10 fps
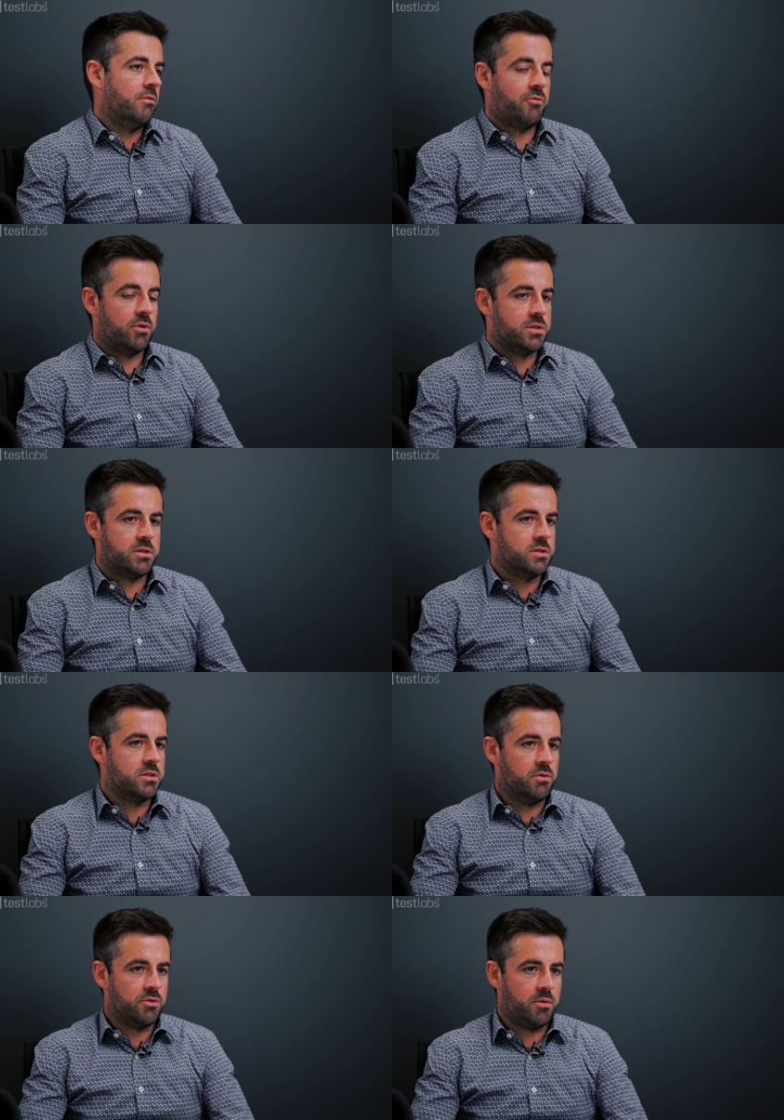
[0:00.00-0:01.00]
for instance
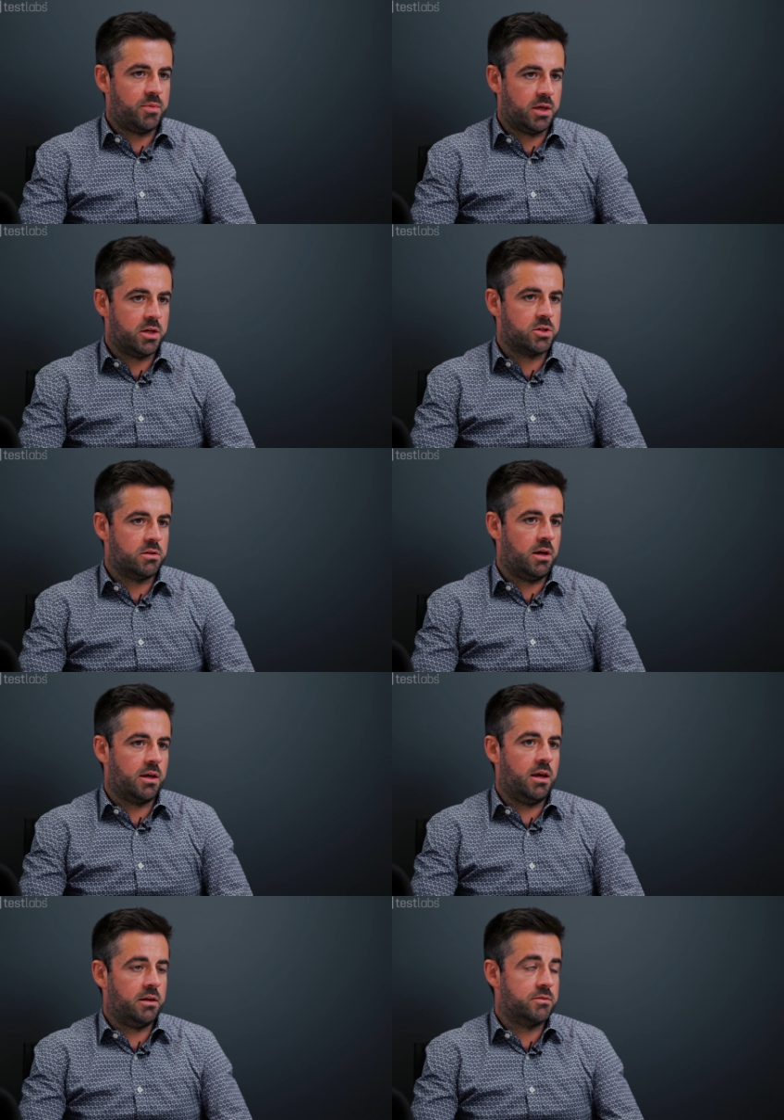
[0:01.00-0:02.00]
other application like
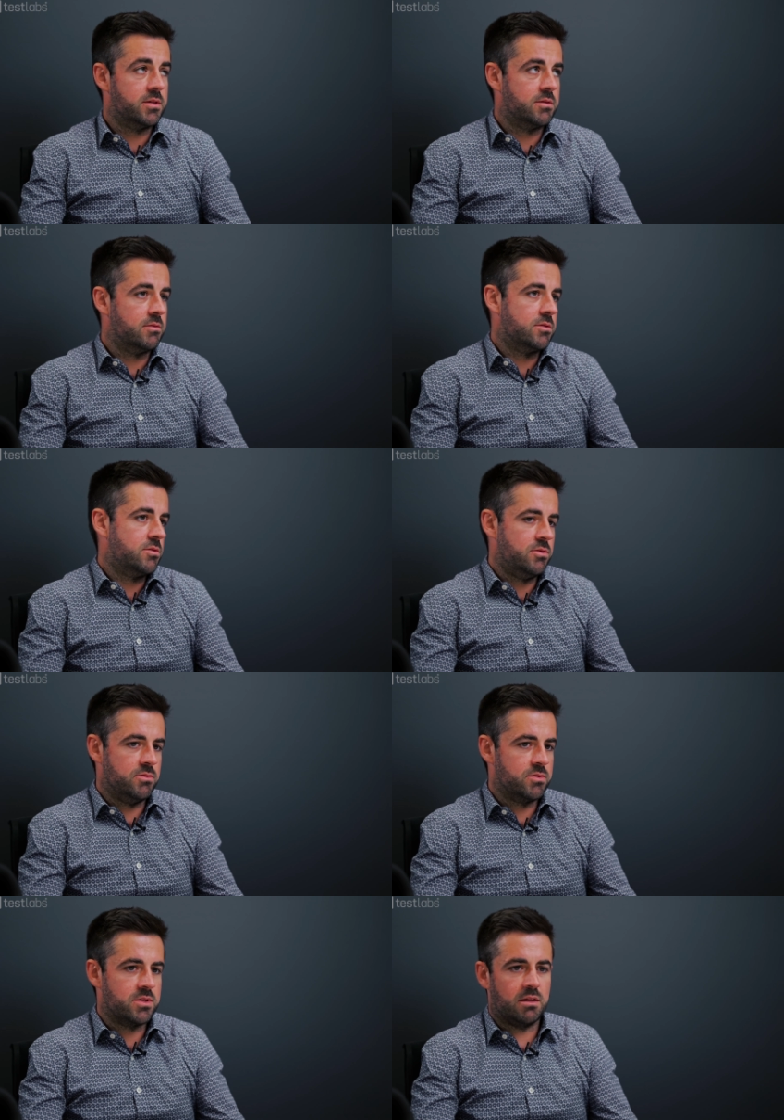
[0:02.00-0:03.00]
hairdressers
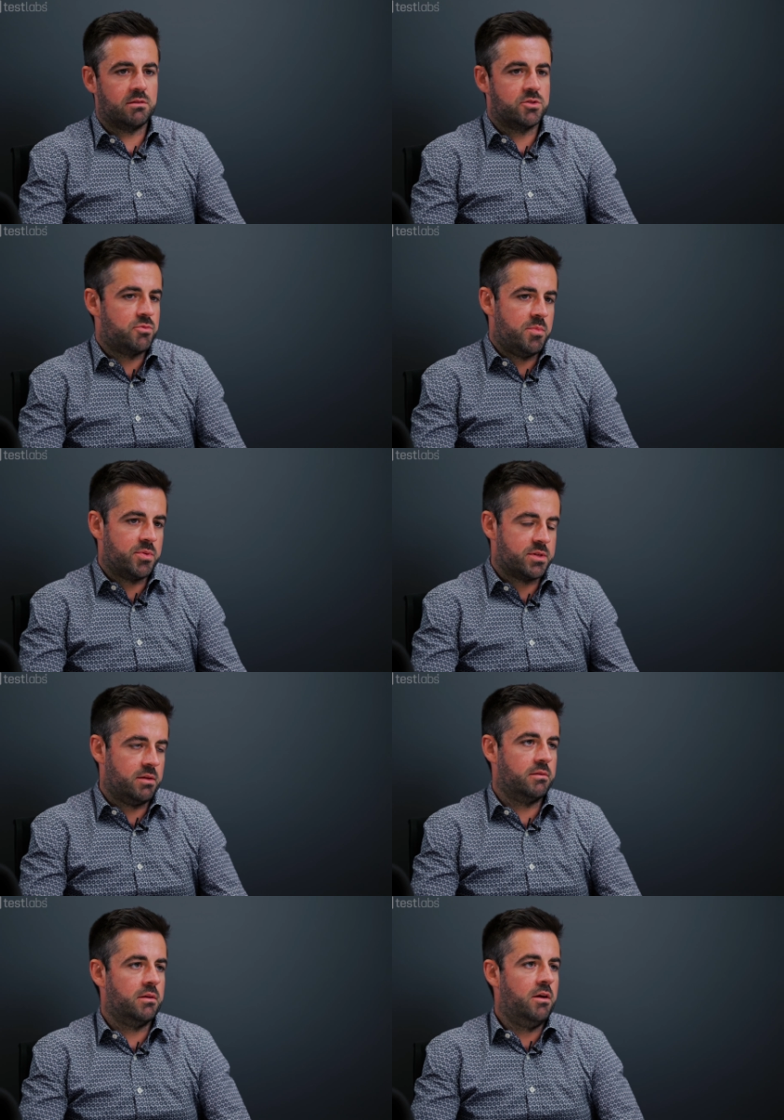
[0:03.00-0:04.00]
use at
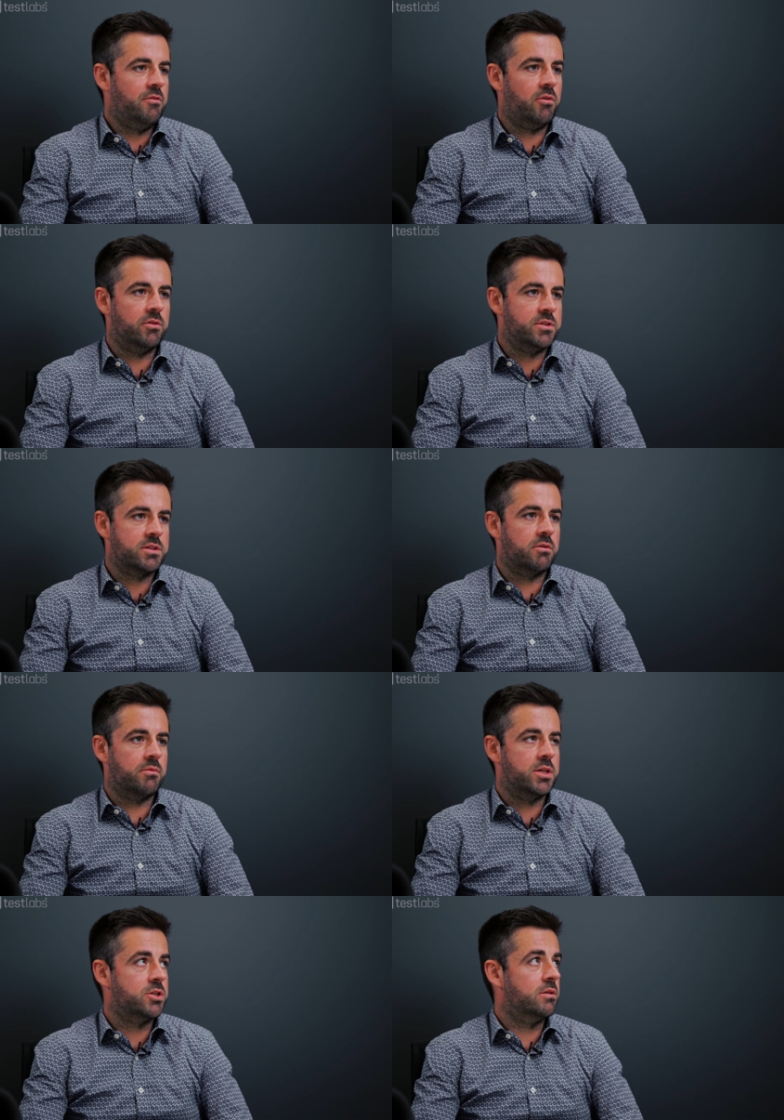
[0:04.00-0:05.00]
3% for
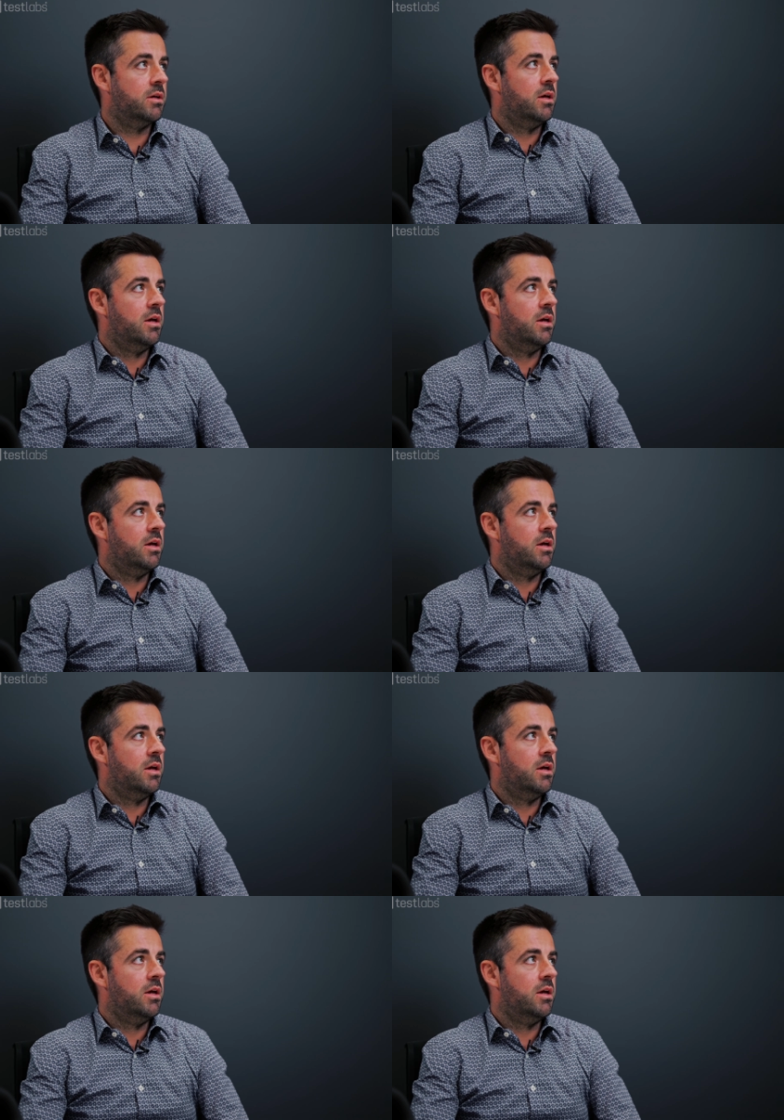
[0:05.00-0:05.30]
discoloration.